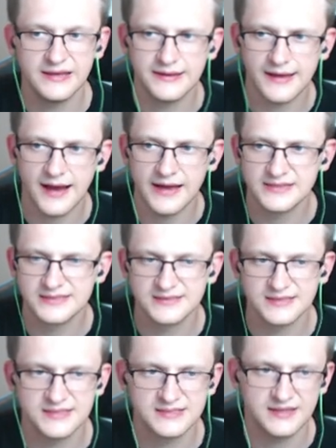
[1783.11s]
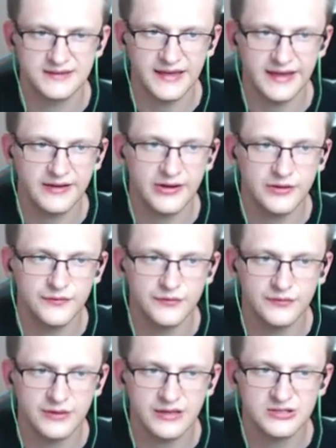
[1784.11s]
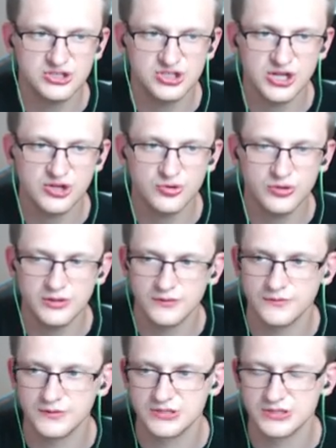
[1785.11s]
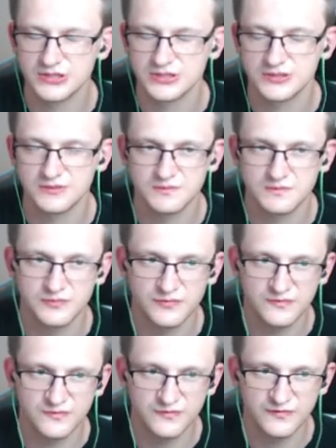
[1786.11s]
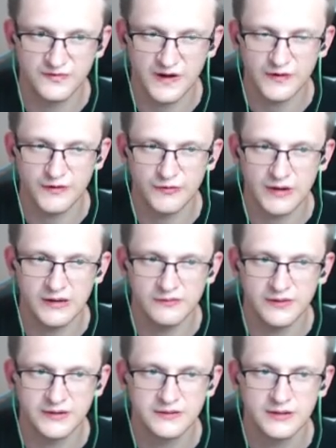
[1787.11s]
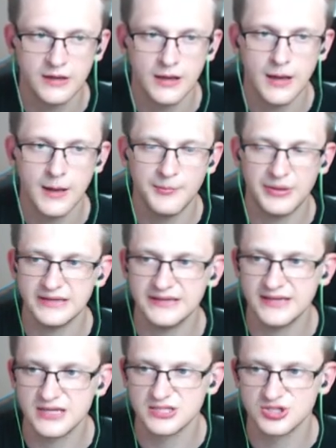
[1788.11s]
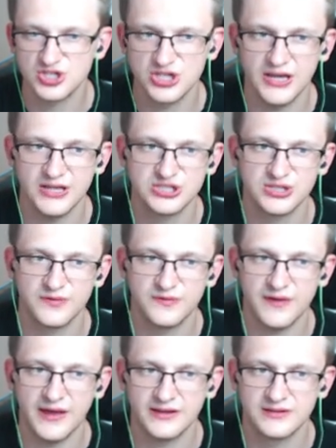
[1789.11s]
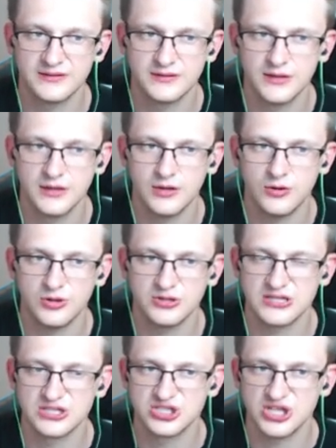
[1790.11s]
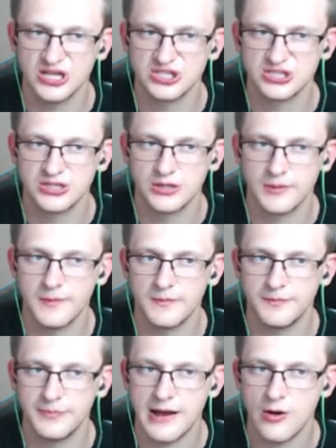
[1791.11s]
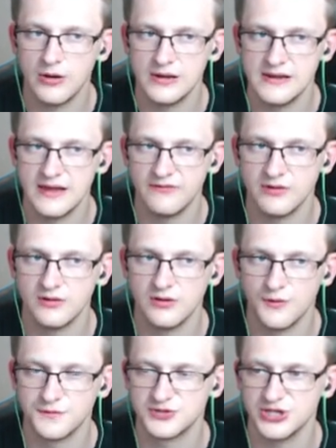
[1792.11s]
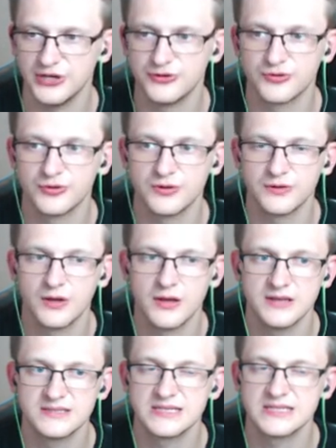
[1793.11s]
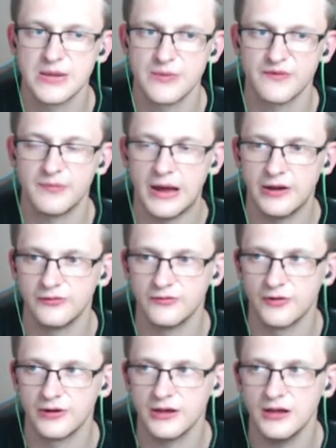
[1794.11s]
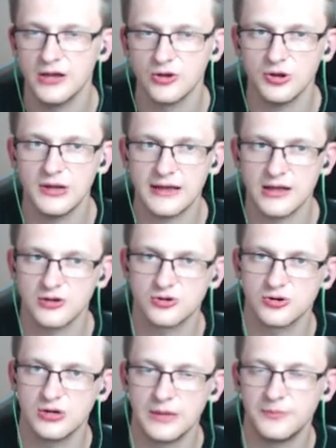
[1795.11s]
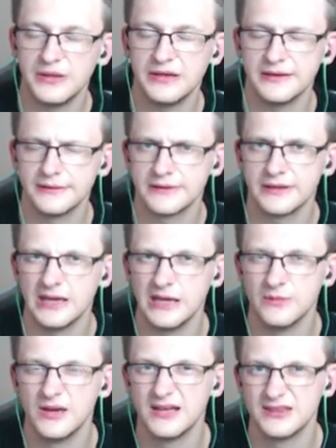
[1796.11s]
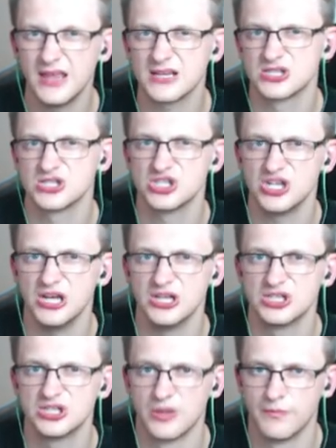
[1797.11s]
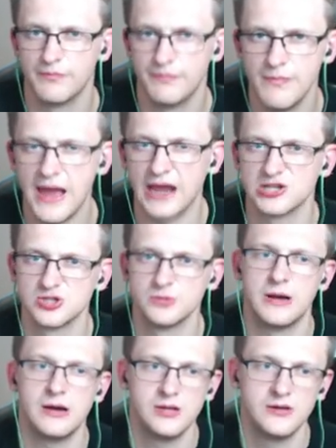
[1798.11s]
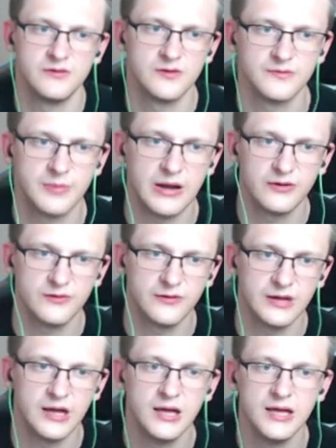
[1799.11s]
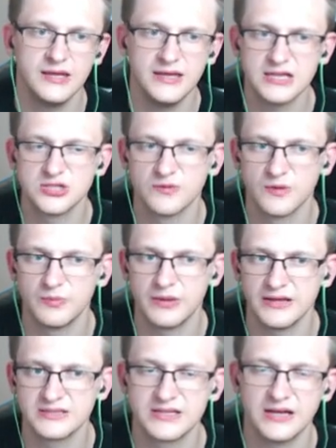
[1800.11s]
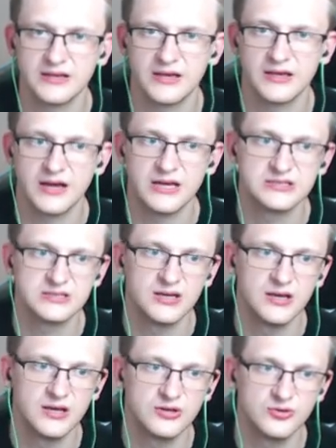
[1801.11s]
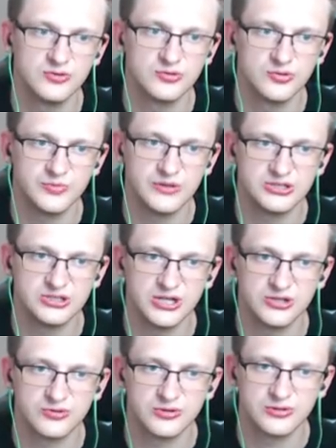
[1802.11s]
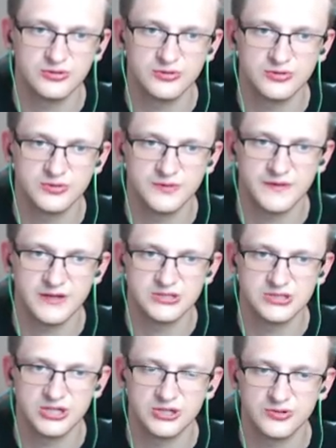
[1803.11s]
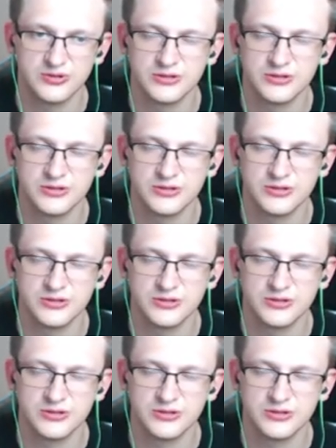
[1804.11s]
Geist is a tech card against Jade Druid, which is very relevant, but it doesn't change the fact, or doesn't change the power level of Jade Druid. It's the same with Pirate Warrior. Golaka Crawler being in the game doesn't change the actual power level of Pirate Warrior. Yes, you will play Skulking Geist to, to beat Jade Druid or to face Jade Druid.